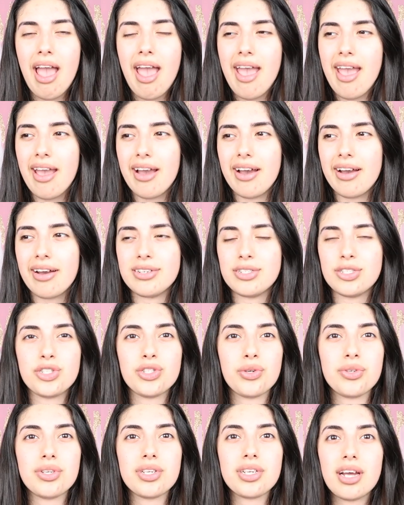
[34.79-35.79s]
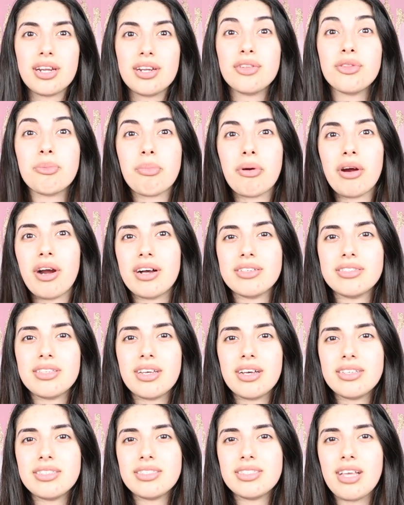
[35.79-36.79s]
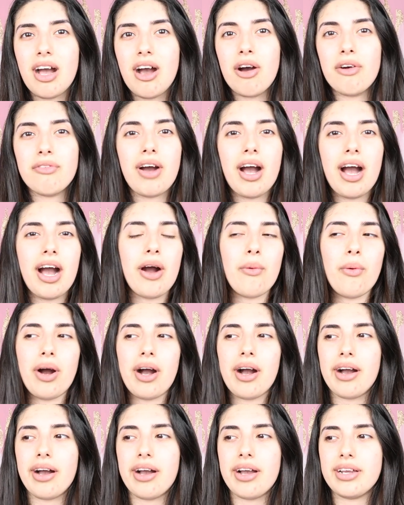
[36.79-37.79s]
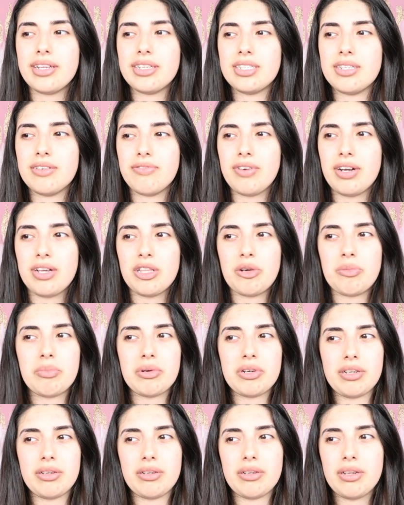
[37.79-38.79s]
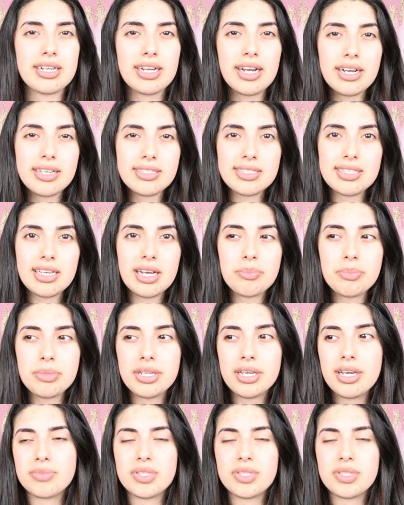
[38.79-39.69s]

and show you kind of the process of how I develop a concept.